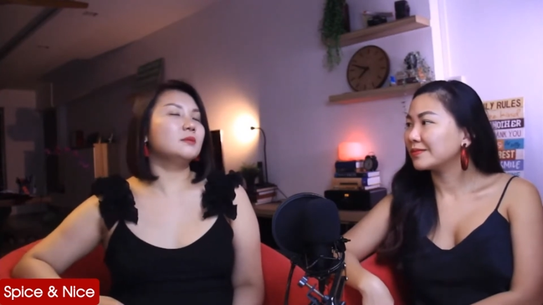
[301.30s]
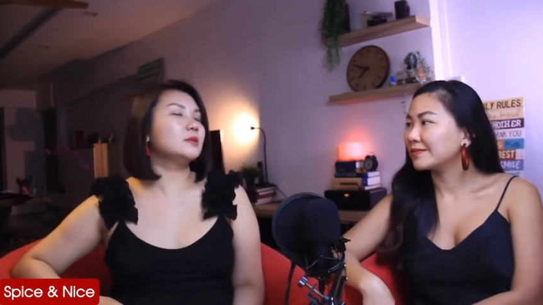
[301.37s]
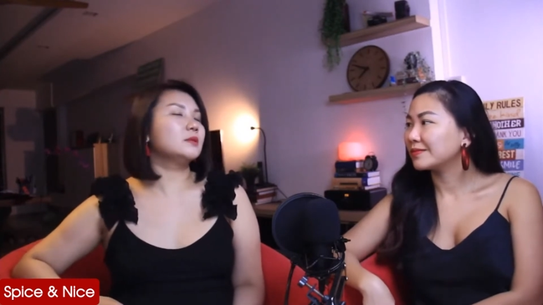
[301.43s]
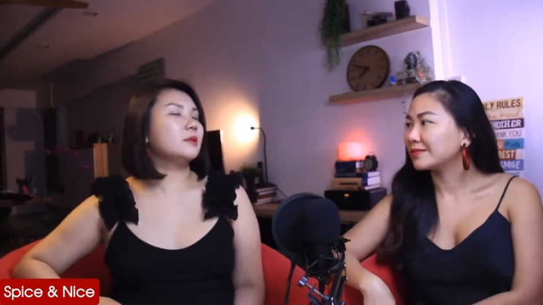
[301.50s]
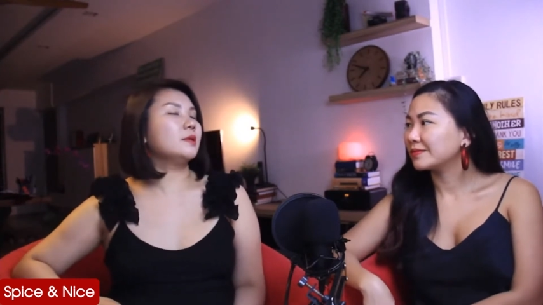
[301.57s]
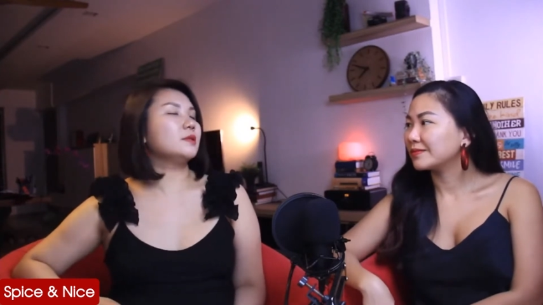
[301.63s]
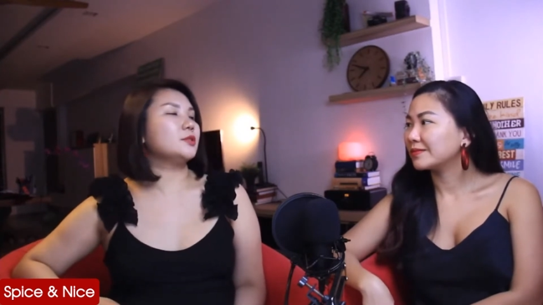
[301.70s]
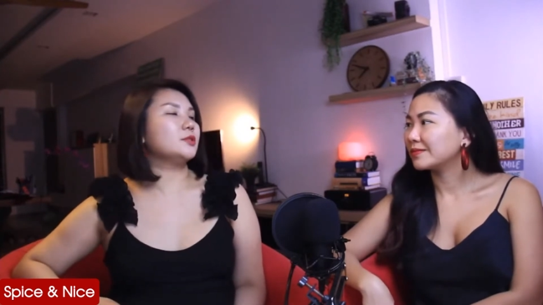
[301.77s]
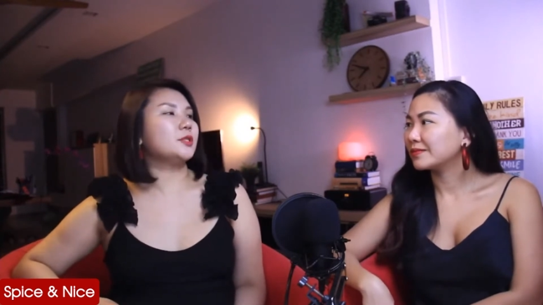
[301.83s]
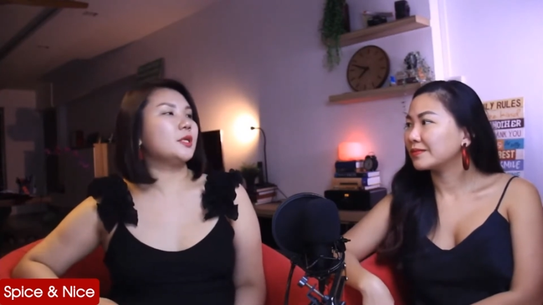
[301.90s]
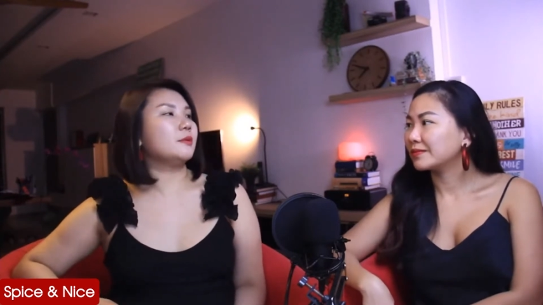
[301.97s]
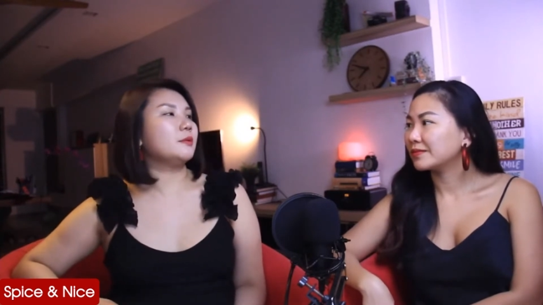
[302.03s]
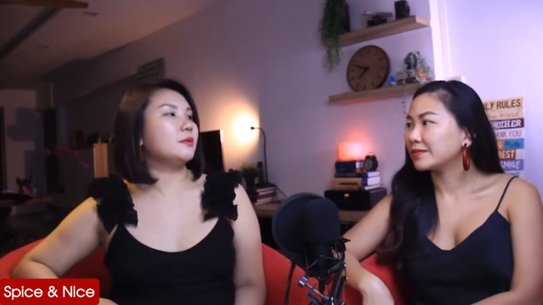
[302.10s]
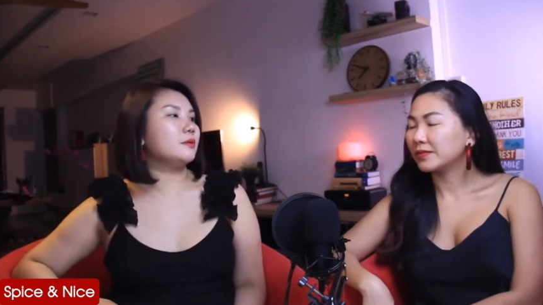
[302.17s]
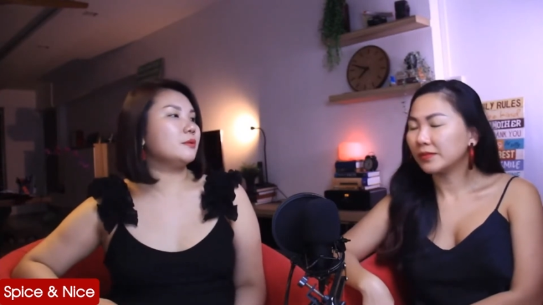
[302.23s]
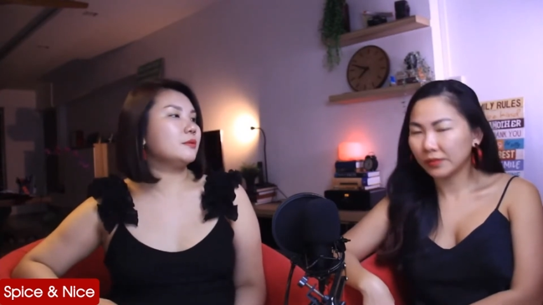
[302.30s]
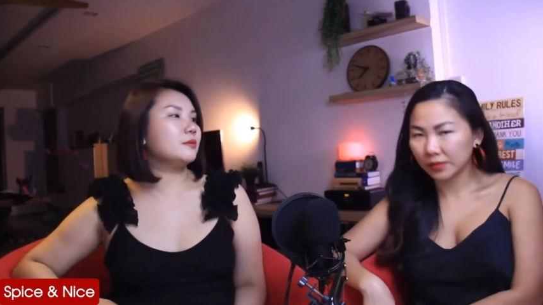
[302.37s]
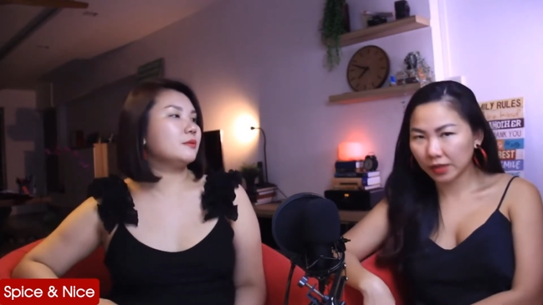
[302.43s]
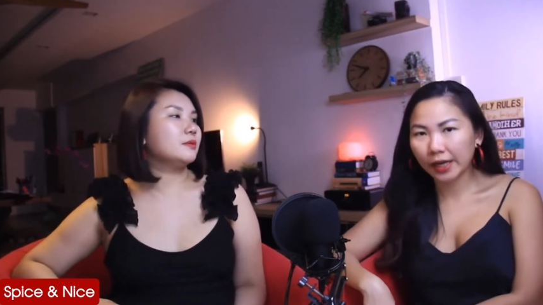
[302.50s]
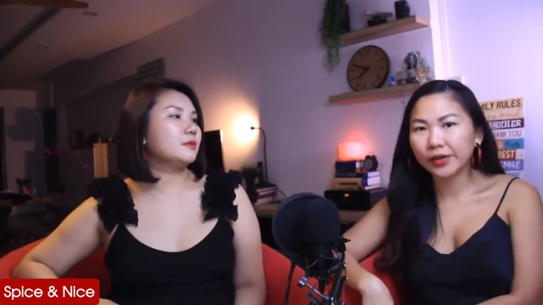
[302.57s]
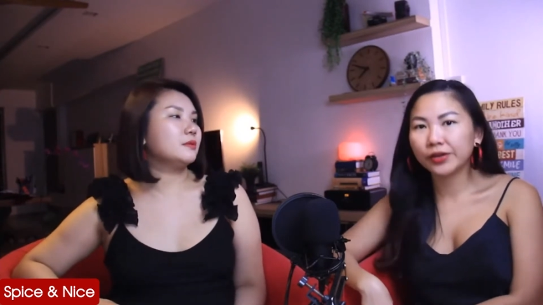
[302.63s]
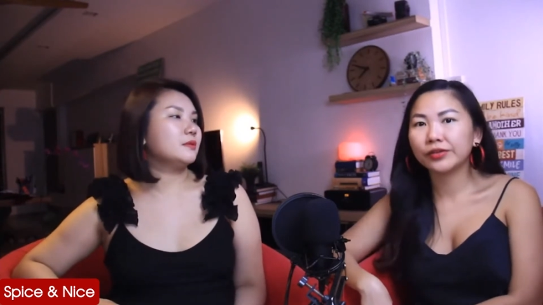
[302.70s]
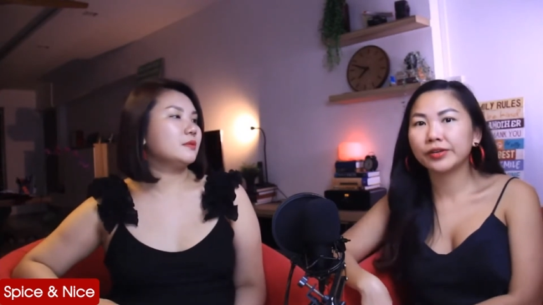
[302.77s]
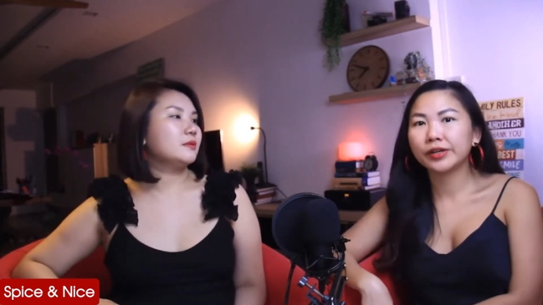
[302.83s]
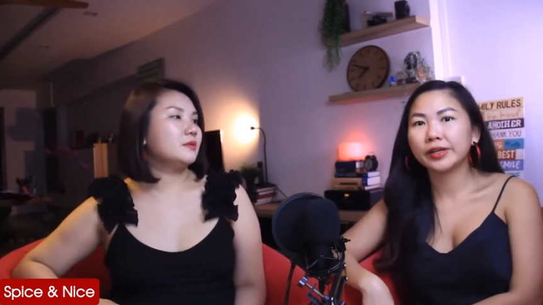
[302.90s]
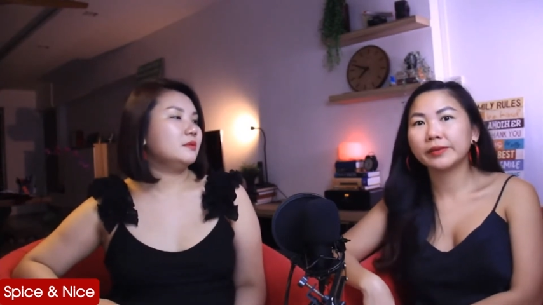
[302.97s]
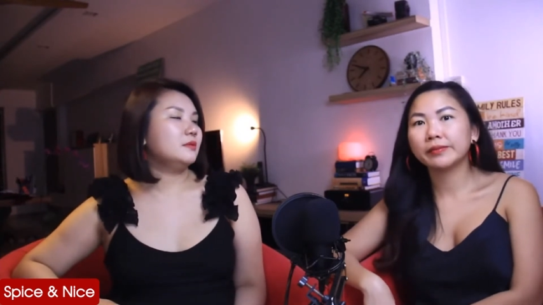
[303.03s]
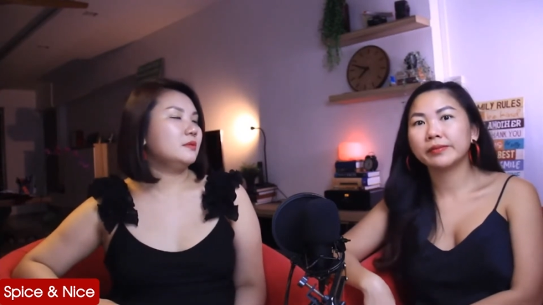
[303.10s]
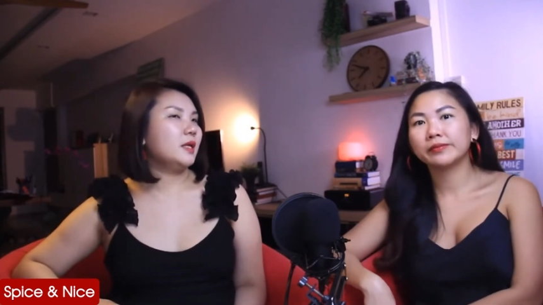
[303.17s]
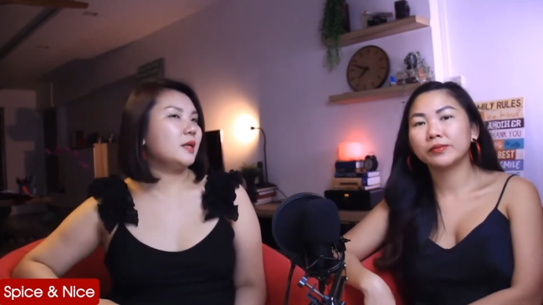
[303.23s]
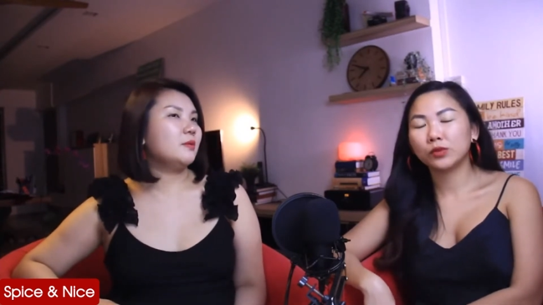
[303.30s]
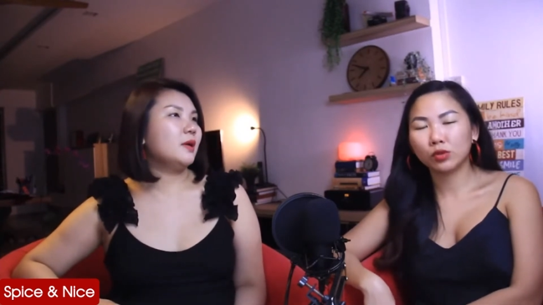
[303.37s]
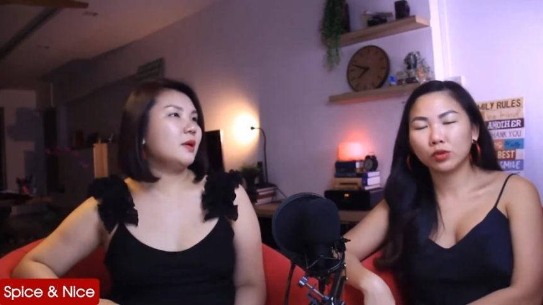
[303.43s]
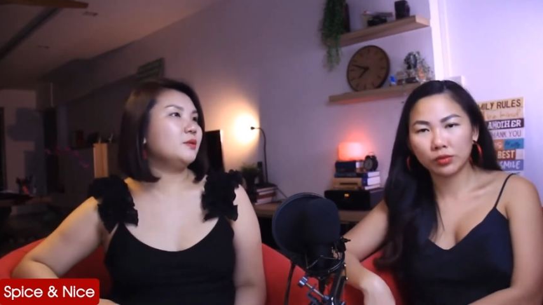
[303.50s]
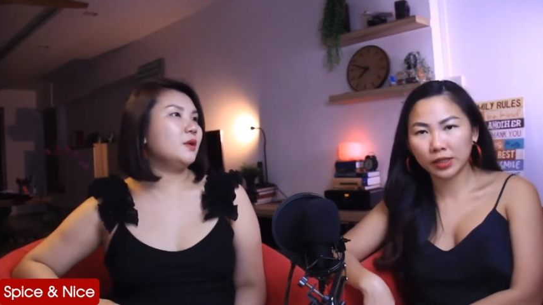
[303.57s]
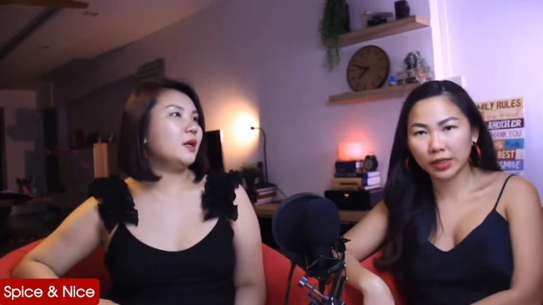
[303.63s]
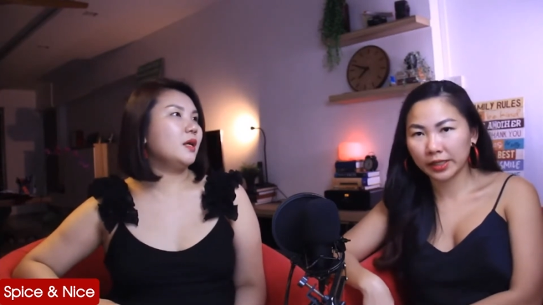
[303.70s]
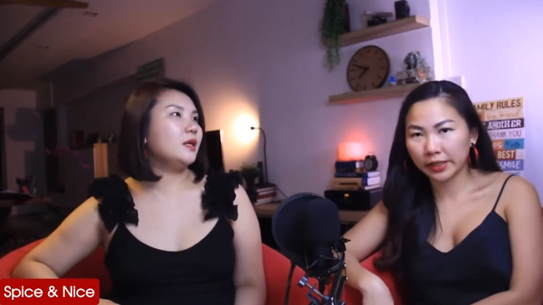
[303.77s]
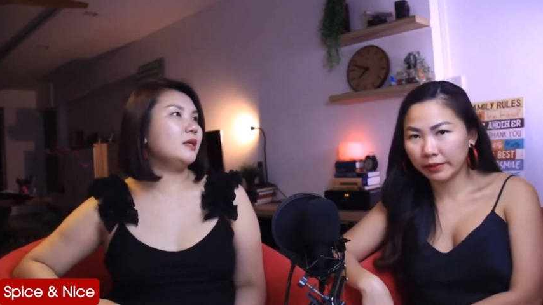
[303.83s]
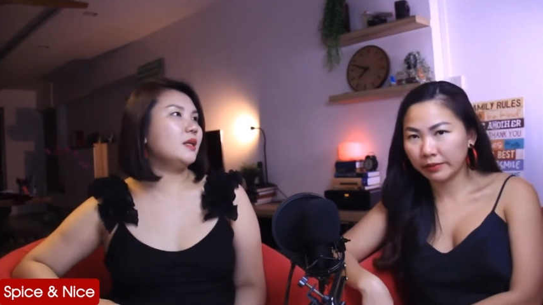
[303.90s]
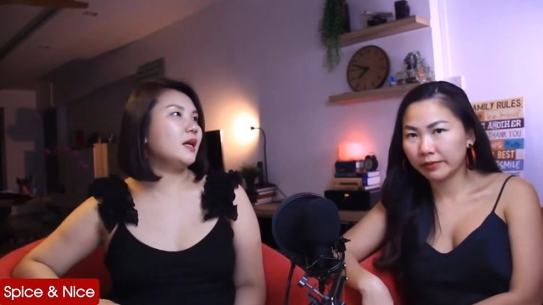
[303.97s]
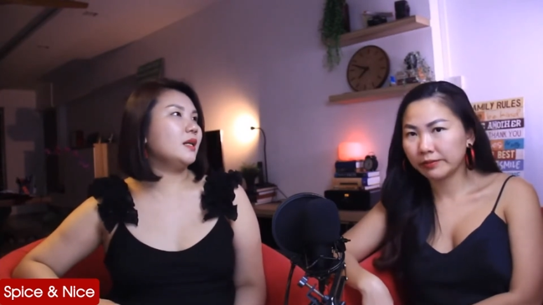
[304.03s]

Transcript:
Speaker 1: wouldn't want to share with you.
Speaker 2: I agree. Like, why totally. do I, yeah,